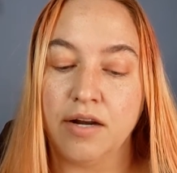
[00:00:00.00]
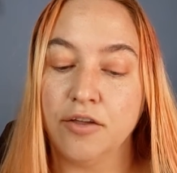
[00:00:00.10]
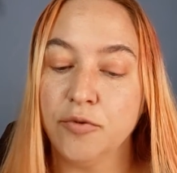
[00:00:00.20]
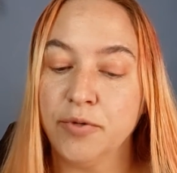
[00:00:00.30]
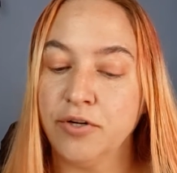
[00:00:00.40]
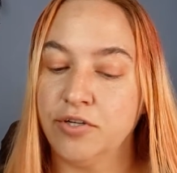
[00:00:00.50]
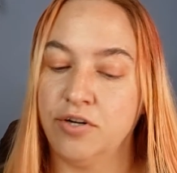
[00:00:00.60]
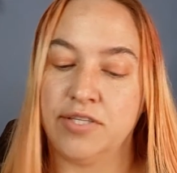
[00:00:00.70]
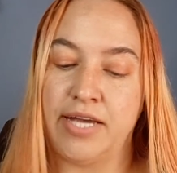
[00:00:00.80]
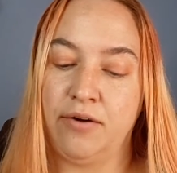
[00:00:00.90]
Another blur
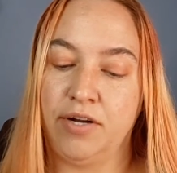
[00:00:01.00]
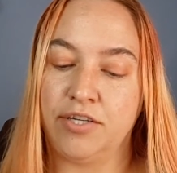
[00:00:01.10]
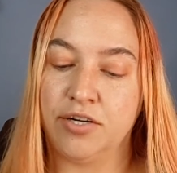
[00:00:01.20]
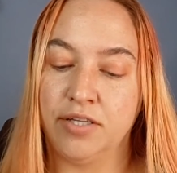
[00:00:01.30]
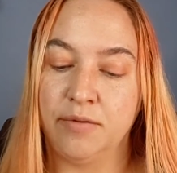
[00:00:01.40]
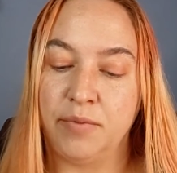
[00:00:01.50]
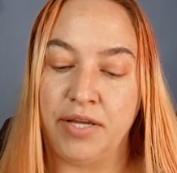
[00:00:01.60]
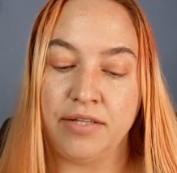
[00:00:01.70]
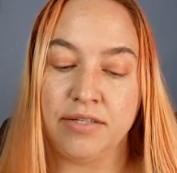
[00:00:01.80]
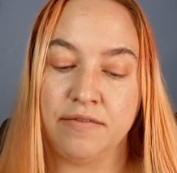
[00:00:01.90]
darts out and Sharlene
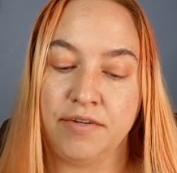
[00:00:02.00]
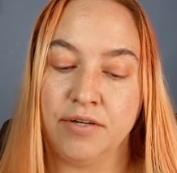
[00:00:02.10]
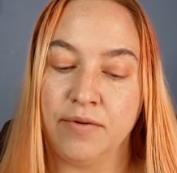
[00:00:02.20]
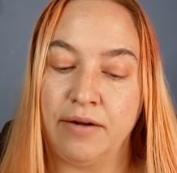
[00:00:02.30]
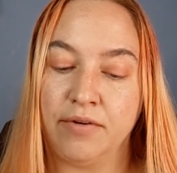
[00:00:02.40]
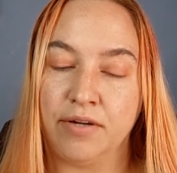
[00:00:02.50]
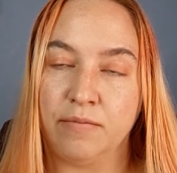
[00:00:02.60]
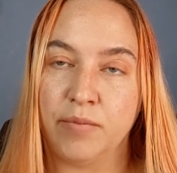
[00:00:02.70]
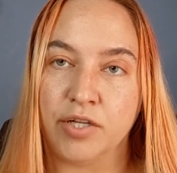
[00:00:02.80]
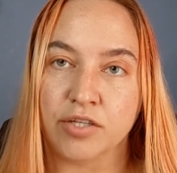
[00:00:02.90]
begins to veer around it,
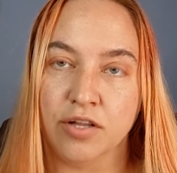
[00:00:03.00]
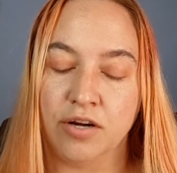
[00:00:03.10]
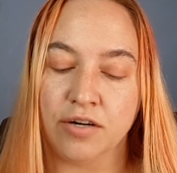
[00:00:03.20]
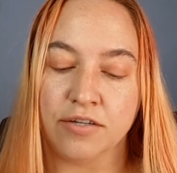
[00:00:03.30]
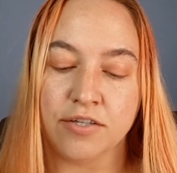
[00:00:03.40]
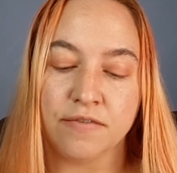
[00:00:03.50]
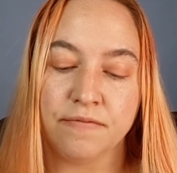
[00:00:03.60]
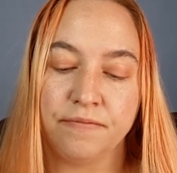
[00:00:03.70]
but it's large.